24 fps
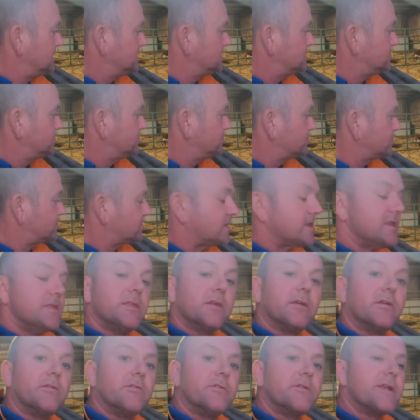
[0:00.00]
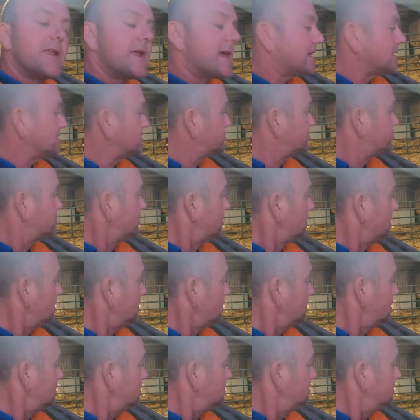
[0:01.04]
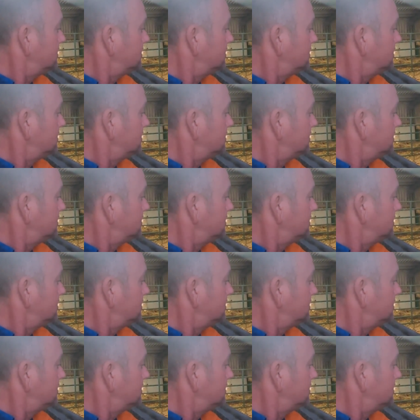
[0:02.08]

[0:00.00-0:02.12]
It's just in their natural